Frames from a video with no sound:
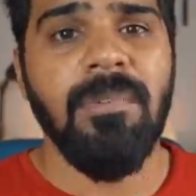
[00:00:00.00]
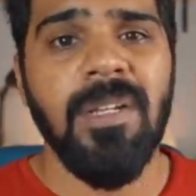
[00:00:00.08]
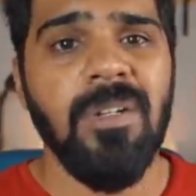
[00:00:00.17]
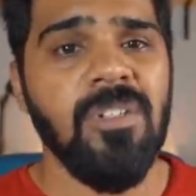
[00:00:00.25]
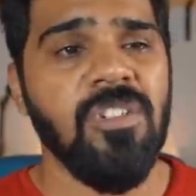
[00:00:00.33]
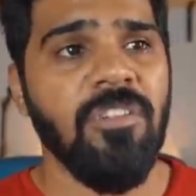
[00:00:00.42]

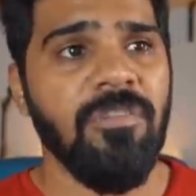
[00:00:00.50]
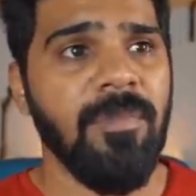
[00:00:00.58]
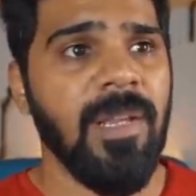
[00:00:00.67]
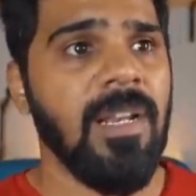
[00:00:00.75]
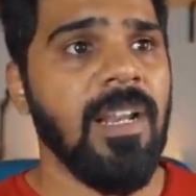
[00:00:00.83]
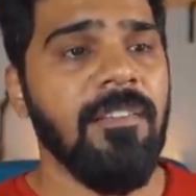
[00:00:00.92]
B-rolls of
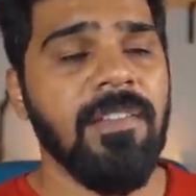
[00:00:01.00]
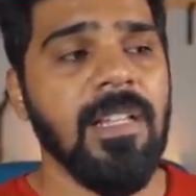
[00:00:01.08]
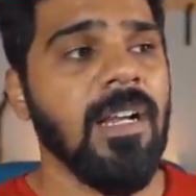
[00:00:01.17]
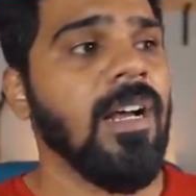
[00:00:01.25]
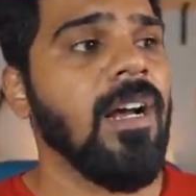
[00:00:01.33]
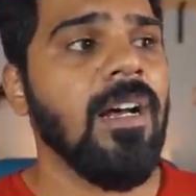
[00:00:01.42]
me driving
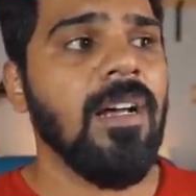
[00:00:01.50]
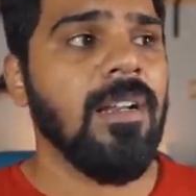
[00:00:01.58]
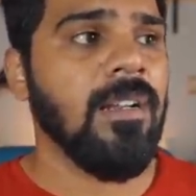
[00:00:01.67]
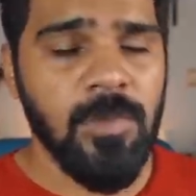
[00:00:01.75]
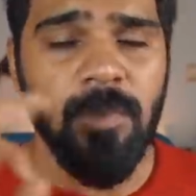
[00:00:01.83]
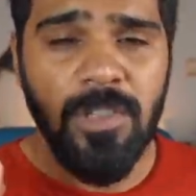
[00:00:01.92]
the
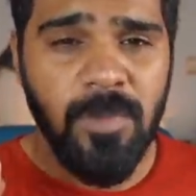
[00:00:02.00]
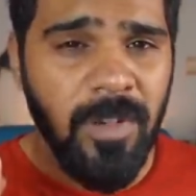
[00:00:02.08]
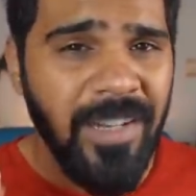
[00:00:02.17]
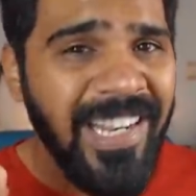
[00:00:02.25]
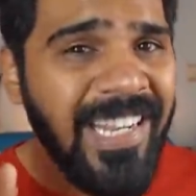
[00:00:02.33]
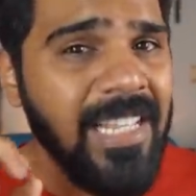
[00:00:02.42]
car, small
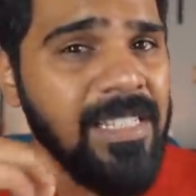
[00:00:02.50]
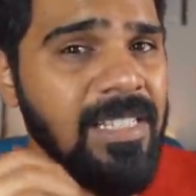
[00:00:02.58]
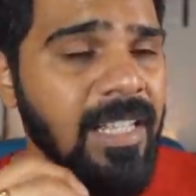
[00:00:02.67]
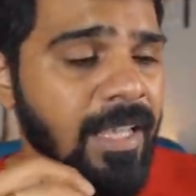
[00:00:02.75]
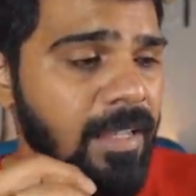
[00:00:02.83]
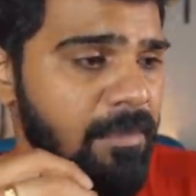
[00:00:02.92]
details
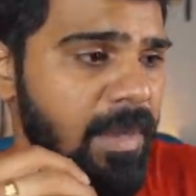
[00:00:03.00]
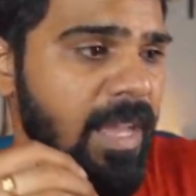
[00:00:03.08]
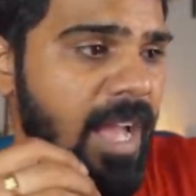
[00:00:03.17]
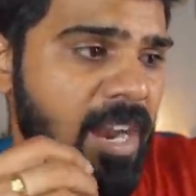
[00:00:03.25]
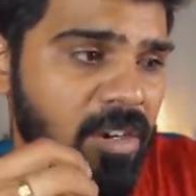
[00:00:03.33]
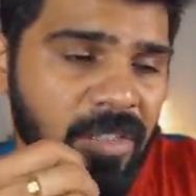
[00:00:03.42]
like my
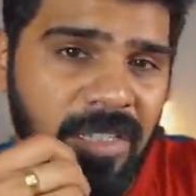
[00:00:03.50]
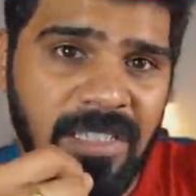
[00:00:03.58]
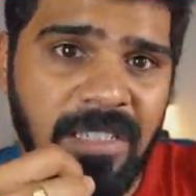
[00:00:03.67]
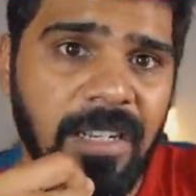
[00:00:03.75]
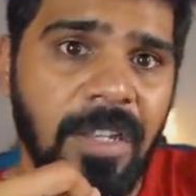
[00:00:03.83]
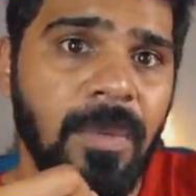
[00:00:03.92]
hand on the
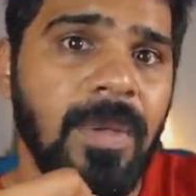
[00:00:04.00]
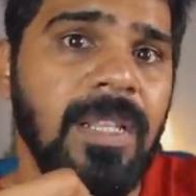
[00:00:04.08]
steering